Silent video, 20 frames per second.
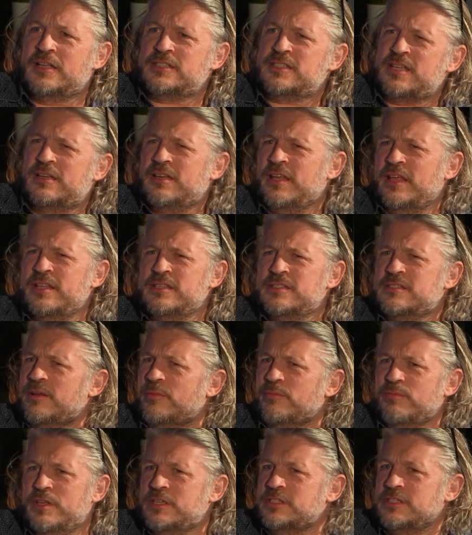said, yeah, there's
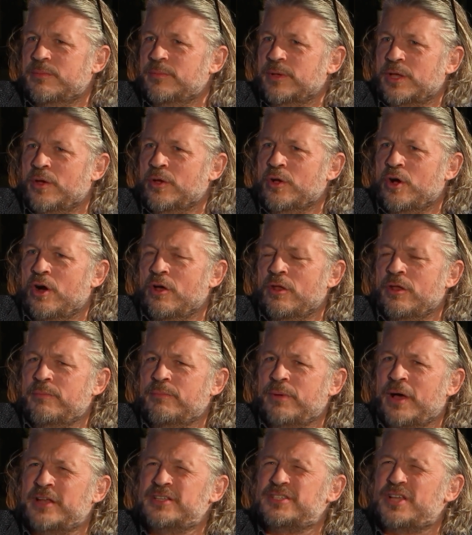something going on.
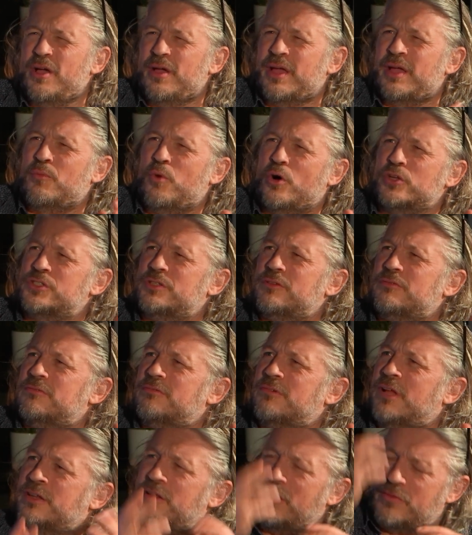But I don't
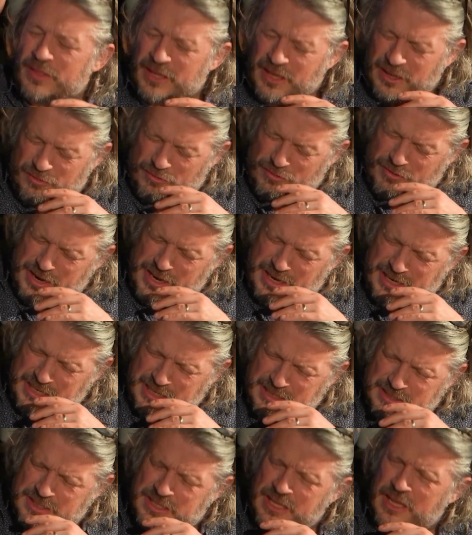think I'd
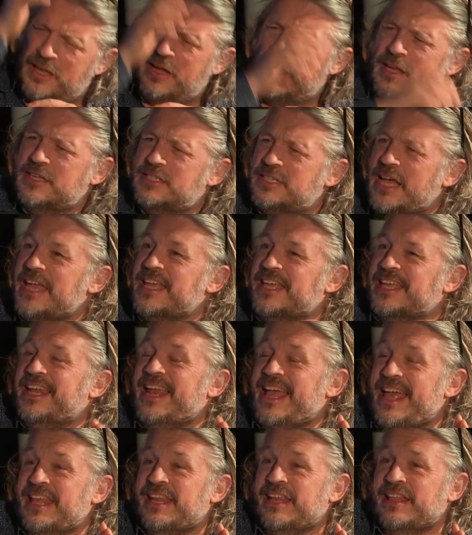really taken
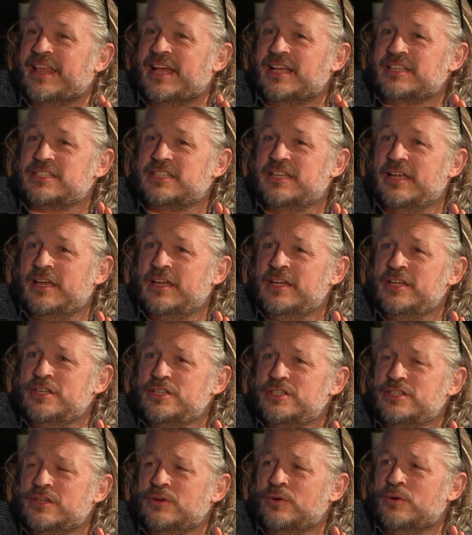it in at that
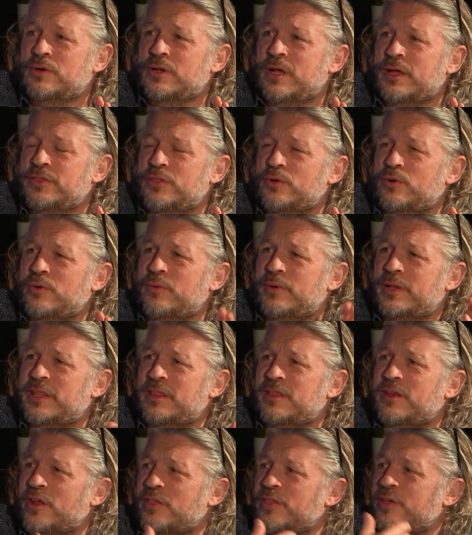stage. Mm. Or I thought,
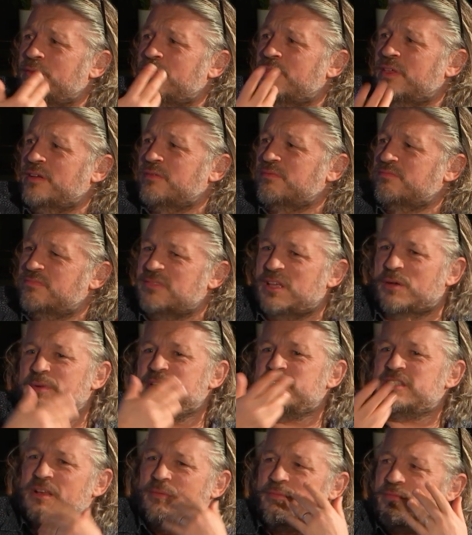there'll be
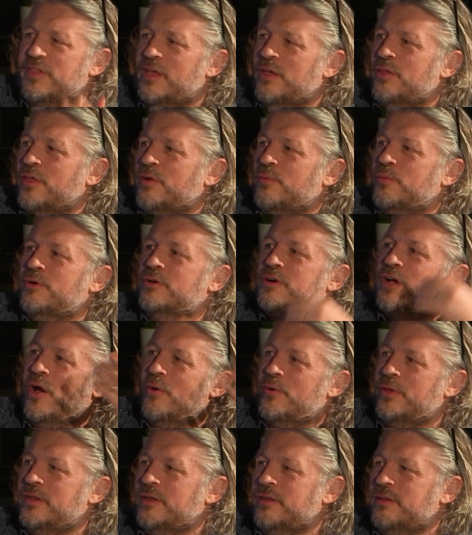something that we'll
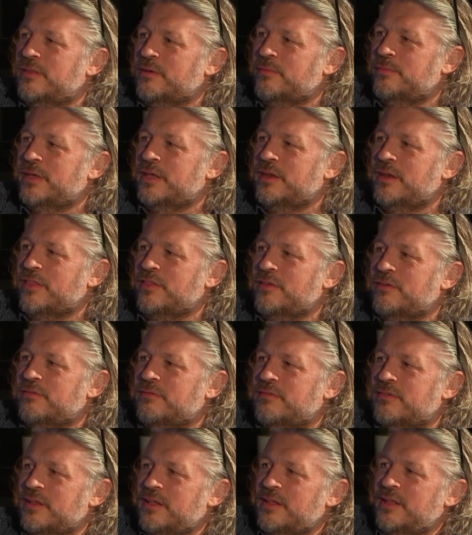go in and there'll be
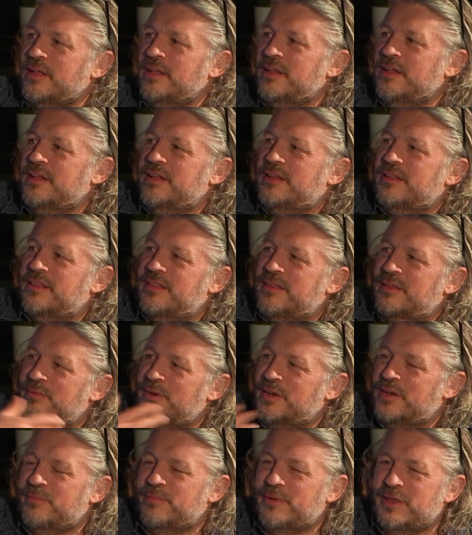another
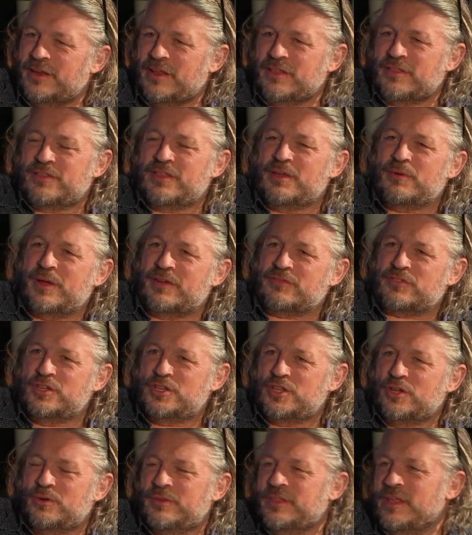thing we have to
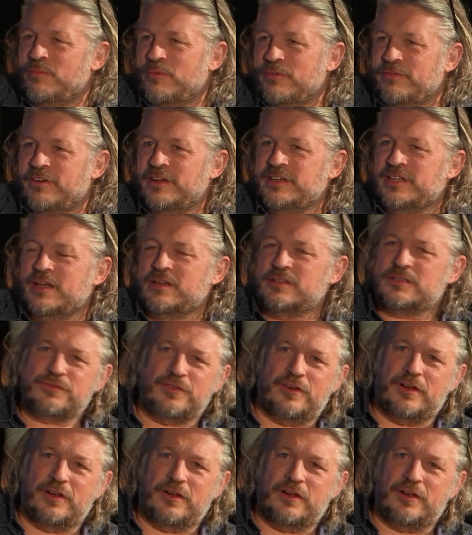do and then we'll find out it's